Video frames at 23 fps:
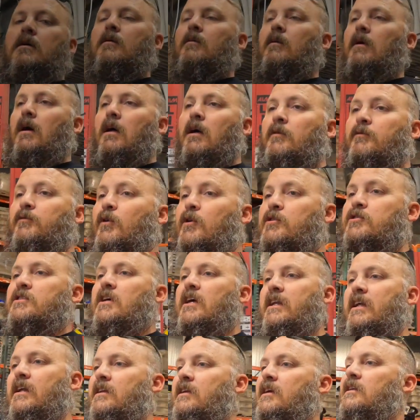Well, unfortunately I
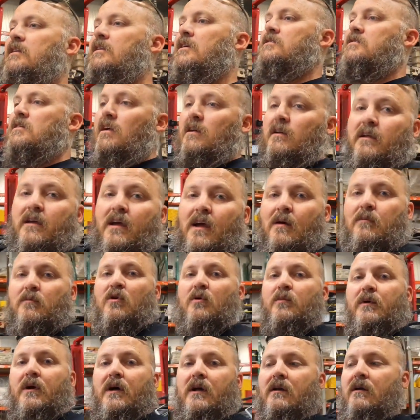didn't get this on
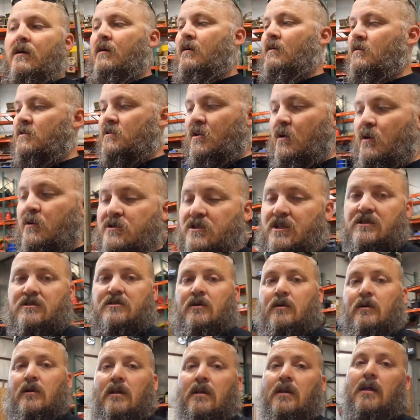camera, but so I was just
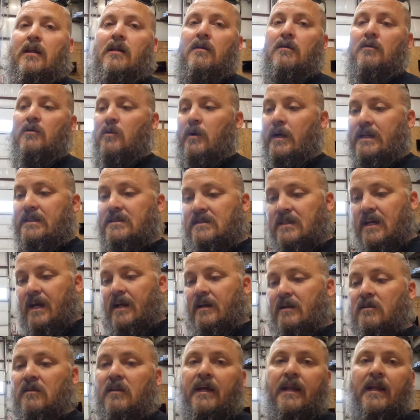doing a little quick
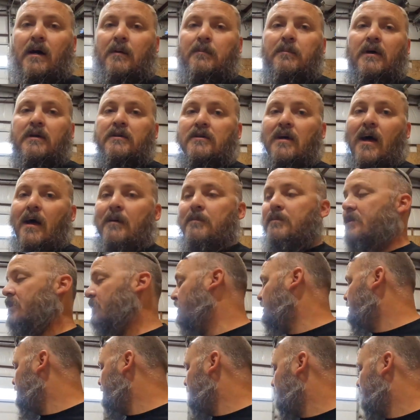sand cleanup on top of
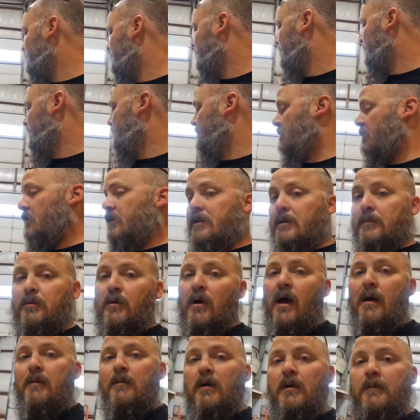this, on the
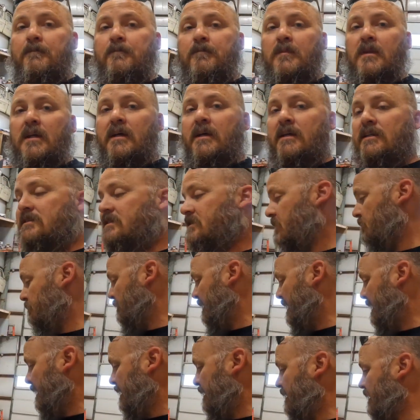primer. Slid
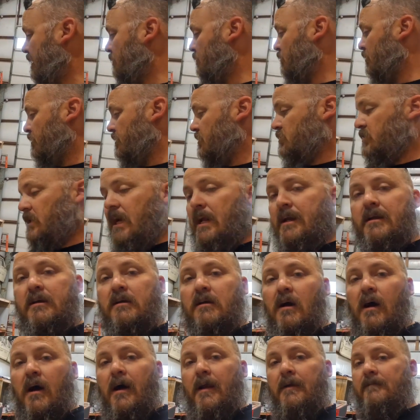my hand down where the chain had
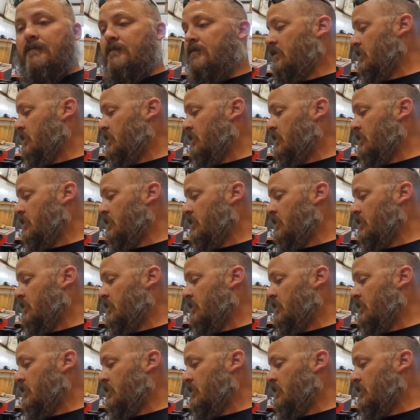got.